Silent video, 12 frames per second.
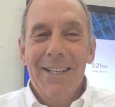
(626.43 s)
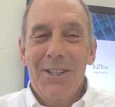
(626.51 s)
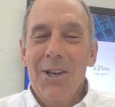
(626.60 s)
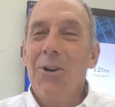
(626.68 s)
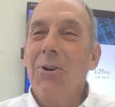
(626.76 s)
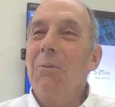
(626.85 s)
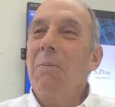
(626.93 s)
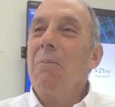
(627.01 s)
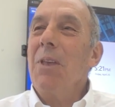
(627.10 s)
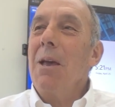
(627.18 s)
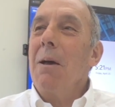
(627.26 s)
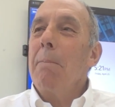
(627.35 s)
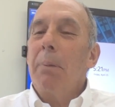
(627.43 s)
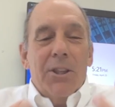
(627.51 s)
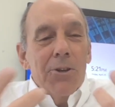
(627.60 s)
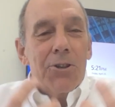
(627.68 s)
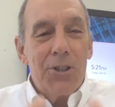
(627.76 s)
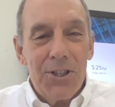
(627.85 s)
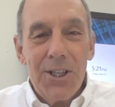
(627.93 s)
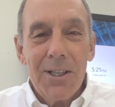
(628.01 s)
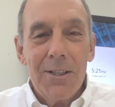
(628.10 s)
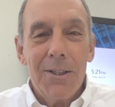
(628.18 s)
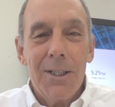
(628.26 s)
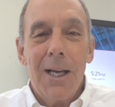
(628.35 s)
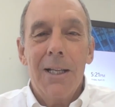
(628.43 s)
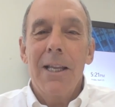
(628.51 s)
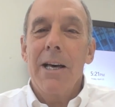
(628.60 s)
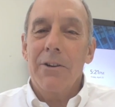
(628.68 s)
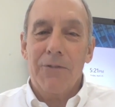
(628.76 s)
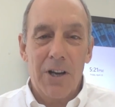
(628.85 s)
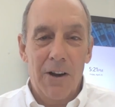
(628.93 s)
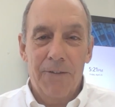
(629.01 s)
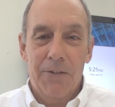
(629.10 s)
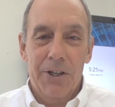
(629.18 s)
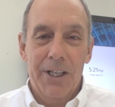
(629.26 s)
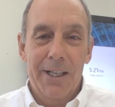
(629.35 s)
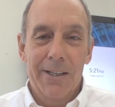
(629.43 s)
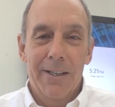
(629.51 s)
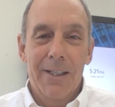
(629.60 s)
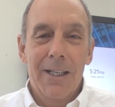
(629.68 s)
But there's still a lot of comfort here.